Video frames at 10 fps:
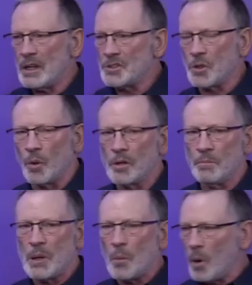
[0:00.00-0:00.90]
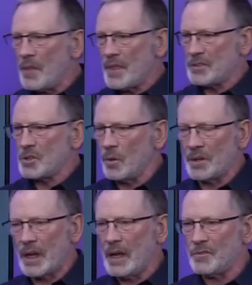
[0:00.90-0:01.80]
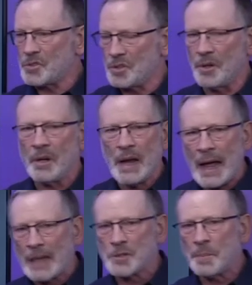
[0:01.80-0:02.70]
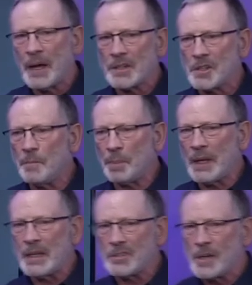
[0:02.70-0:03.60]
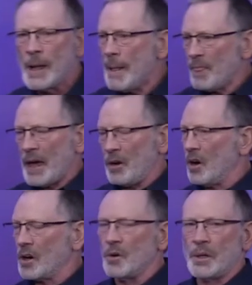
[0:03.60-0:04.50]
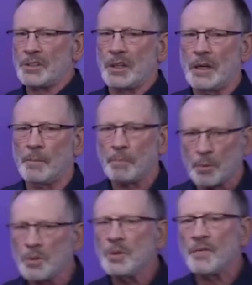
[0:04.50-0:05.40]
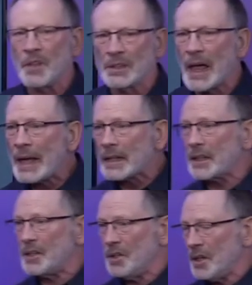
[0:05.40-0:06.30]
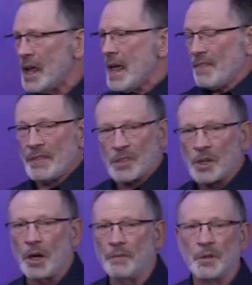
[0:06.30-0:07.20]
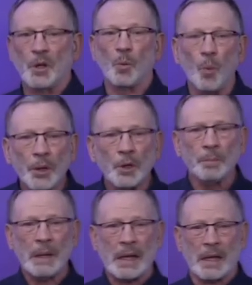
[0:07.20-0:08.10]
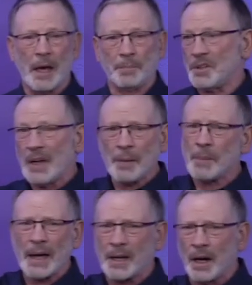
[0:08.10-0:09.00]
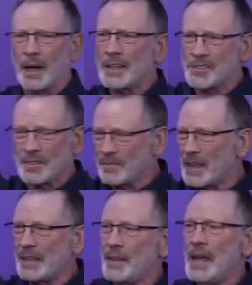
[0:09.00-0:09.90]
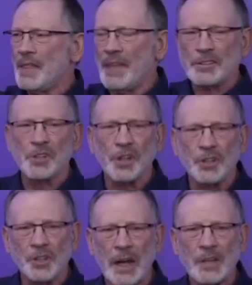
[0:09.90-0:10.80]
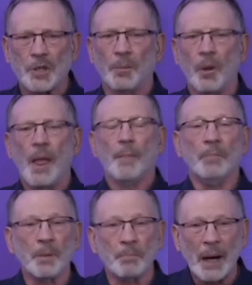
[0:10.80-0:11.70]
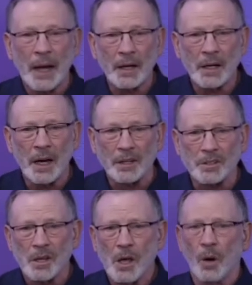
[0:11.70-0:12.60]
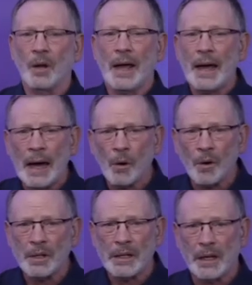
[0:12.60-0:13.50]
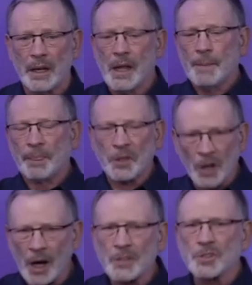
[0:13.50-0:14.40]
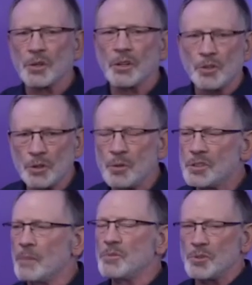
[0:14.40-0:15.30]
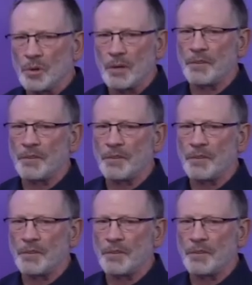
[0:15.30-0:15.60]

is going to be one that's going to have certain aspects in place that are going to improve the likelihood that the covenant will be kept. Not by God, it's, that's an unchangeable, but by us on our end. God's going to do some sort of